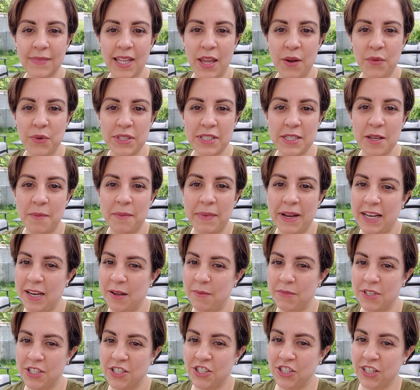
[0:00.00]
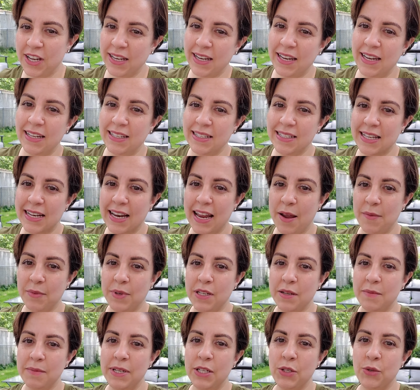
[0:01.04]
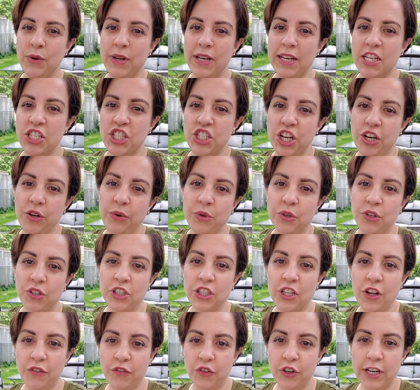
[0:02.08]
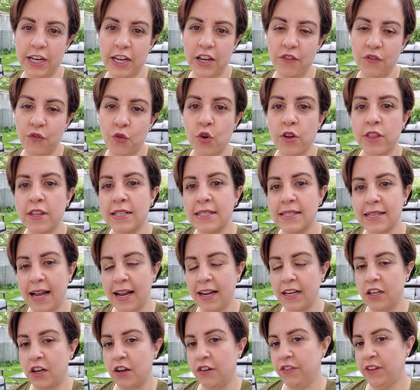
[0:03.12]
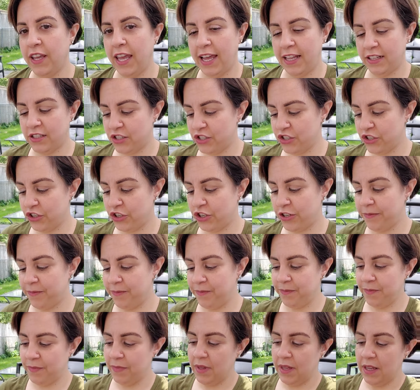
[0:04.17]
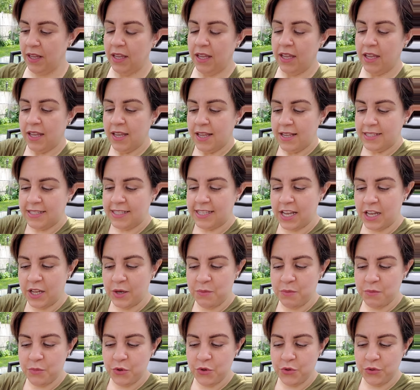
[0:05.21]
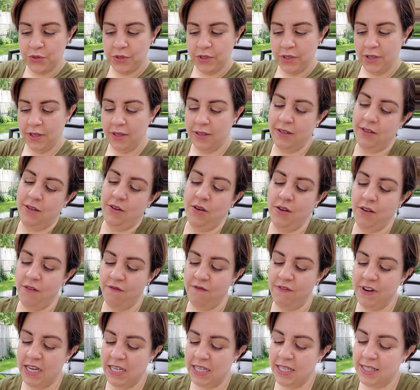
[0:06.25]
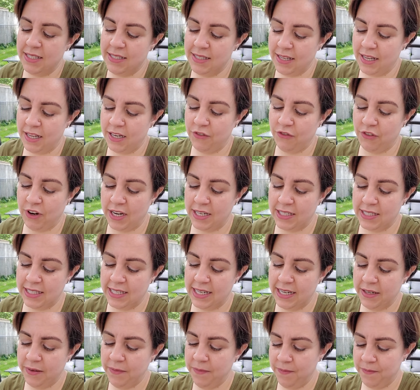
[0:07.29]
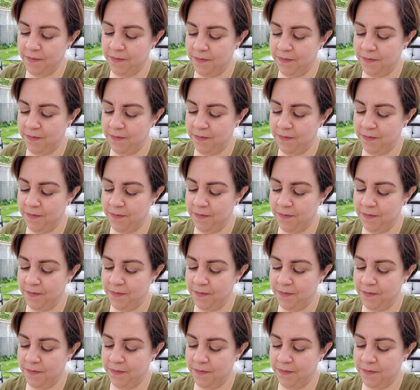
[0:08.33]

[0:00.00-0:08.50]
Hey, what's up? My name is Jenny, and today I'm going to be doing a general love reading for the sign of Cancer. Sun, Moon, Venus, and Rising.